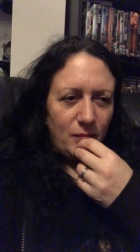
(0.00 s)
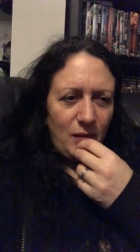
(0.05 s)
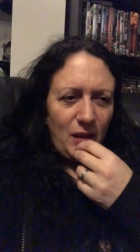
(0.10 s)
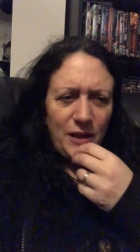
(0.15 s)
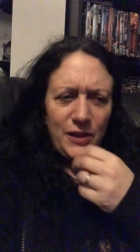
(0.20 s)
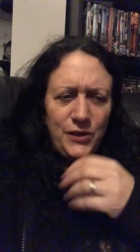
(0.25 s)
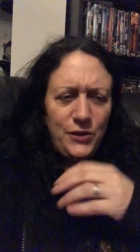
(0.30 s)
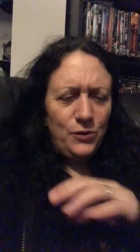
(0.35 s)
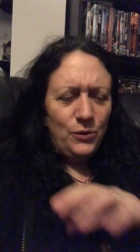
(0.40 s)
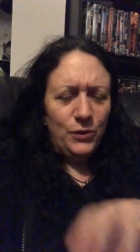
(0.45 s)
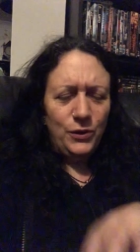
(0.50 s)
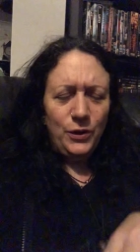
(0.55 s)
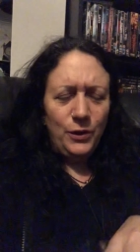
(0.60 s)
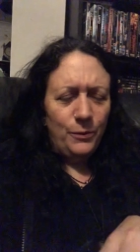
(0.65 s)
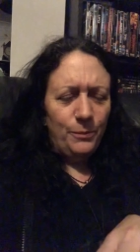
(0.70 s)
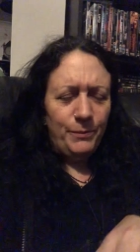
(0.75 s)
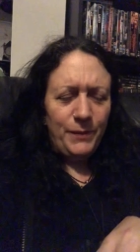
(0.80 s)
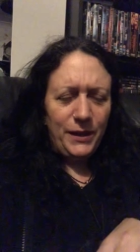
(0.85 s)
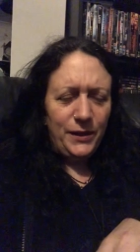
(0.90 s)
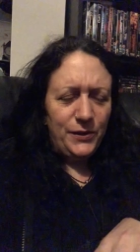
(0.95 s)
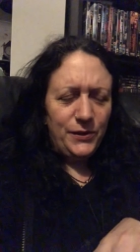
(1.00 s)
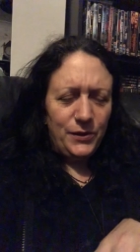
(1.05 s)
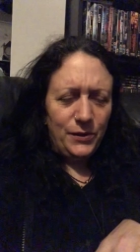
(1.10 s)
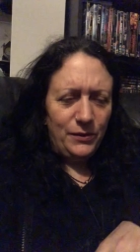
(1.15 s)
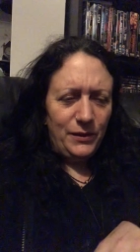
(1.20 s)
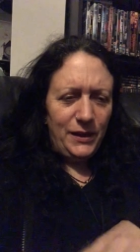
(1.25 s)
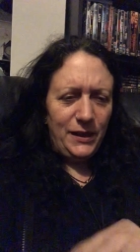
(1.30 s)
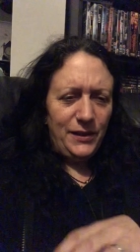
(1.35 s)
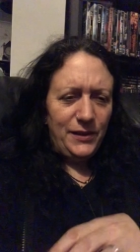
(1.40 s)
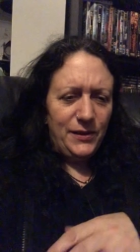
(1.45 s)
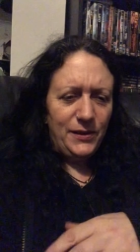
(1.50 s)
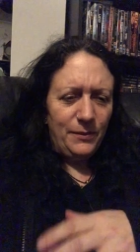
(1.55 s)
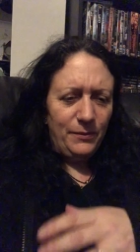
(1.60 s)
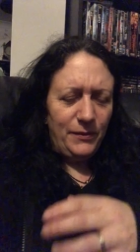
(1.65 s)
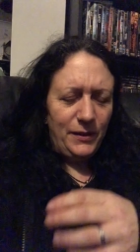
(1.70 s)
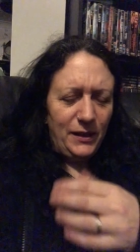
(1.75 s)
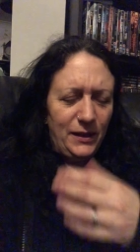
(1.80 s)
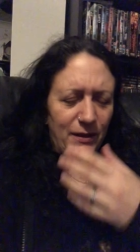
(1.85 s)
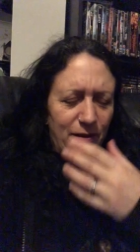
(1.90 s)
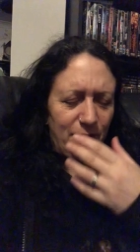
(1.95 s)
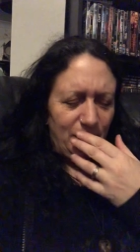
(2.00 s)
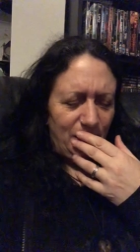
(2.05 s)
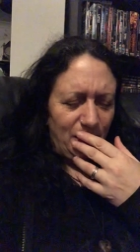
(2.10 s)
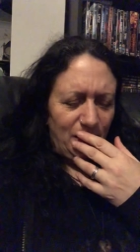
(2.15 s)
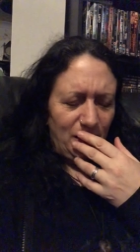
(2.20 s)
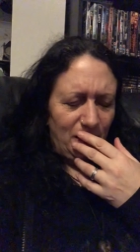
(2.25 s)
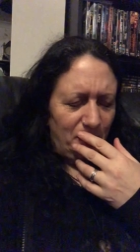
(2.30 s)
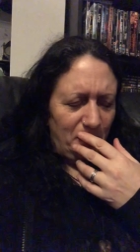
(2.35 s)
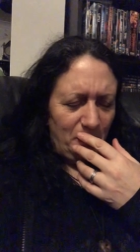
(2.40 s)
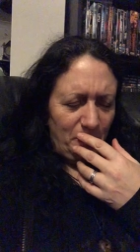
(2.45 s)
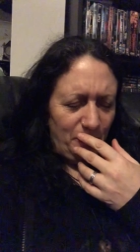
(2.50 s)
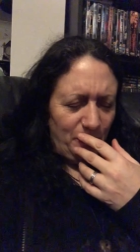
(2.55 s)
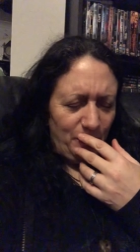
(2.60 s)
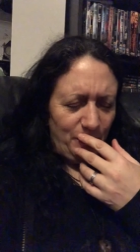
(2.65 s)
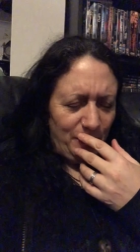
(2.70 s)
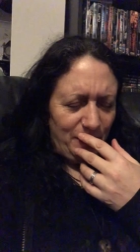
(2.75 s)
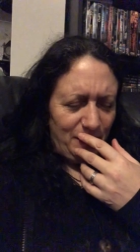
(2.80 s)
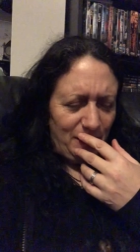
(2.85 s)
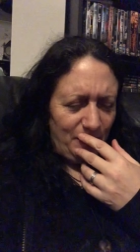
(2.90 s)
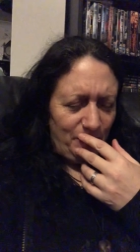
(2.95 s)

it's not combat, sorry, it's something else I can't remember what it was now.